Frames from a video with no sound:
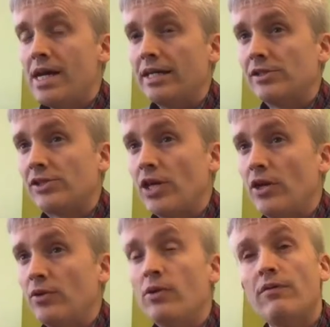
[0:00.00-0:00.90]
And
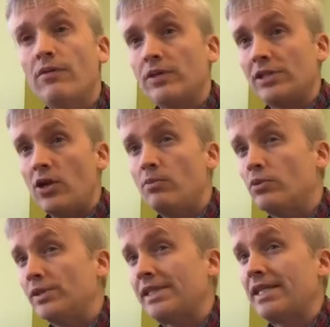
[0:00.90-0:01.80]
so, for
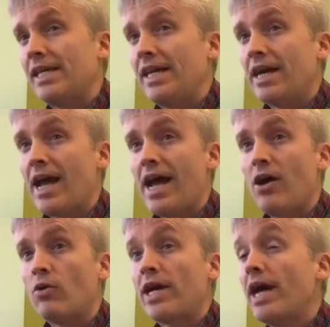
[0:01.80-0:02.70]
example, seeing
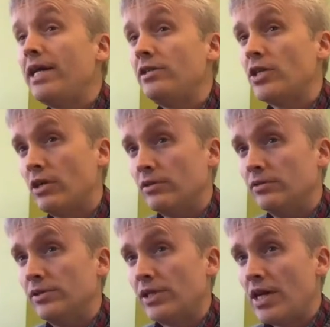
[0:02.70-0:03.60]
how cane
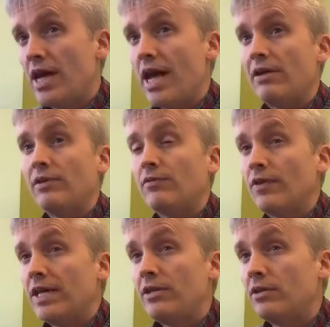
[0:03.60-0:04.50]
toads have
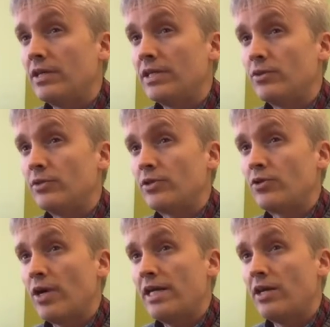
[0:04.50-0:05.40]
invaded into
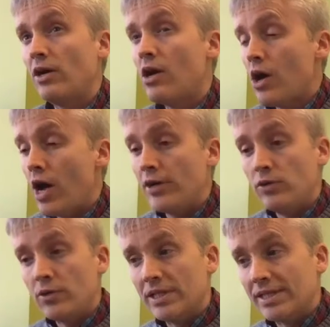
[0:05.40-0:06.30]
Australia, and
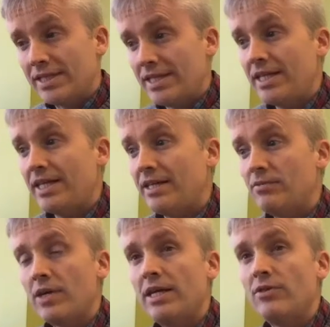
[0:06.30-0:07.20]
you can see
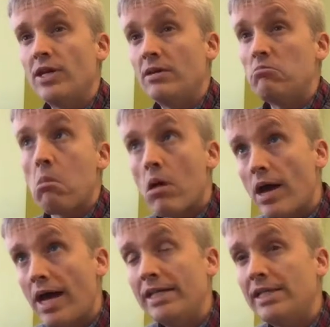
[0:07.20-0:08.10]
in the
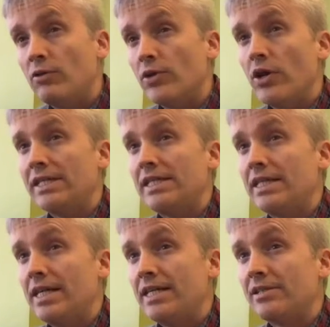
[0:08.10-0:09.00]
80 or 90
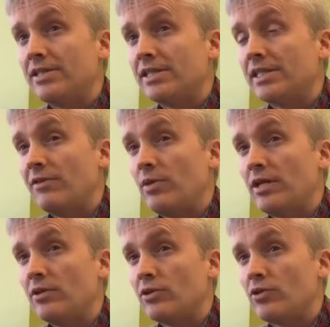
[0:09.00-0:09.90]
years since they've
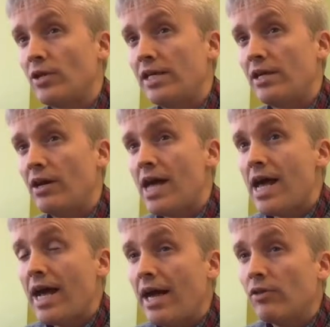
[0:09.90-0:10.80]
been in Australia
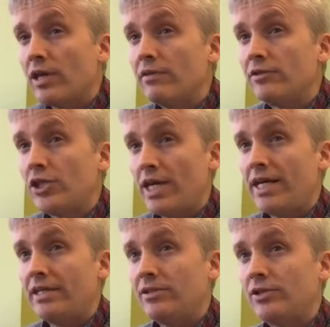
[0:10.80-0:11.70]
how they have
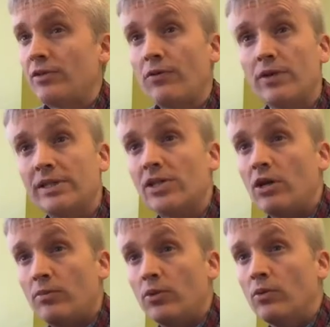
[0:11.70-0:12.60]
changed. For
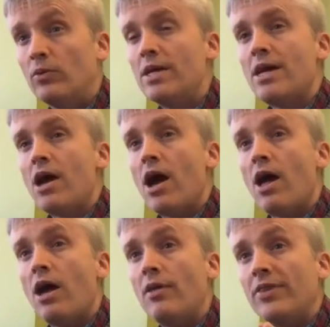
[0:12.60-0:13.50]
example,
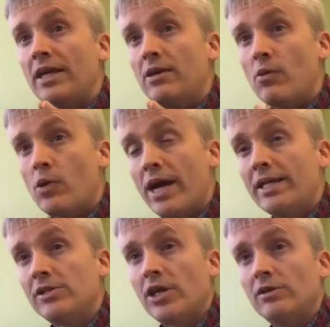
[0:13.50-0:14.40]
the
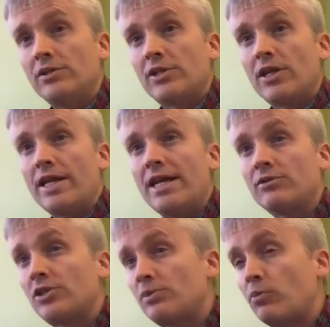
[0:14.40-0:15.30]
cane toads that are now
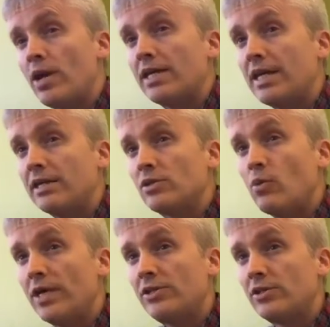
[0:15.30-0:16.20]
spreading into
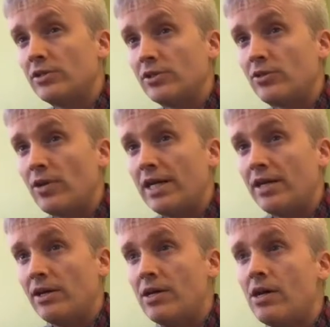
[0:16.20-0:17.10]
Western
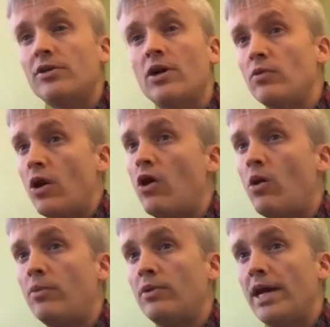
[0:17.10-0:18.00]
Australia don't
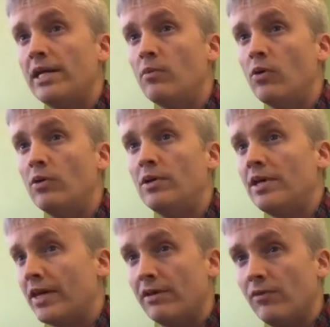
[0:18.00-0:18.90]
hop anymore.
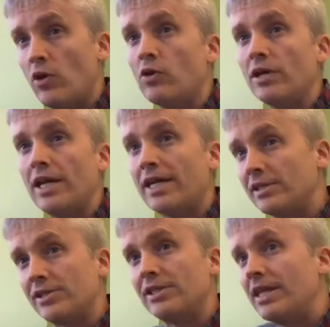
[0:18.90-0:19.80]
They have longer
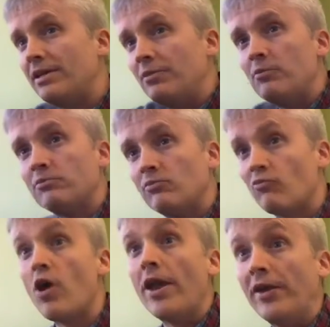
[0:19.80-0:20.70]
legs and they
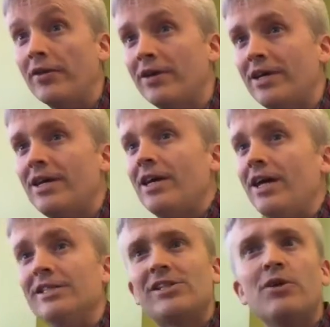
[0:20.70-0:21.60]
run.
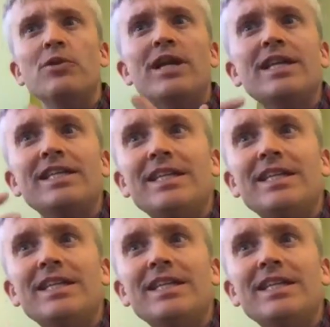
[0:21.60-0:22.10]
So you're getting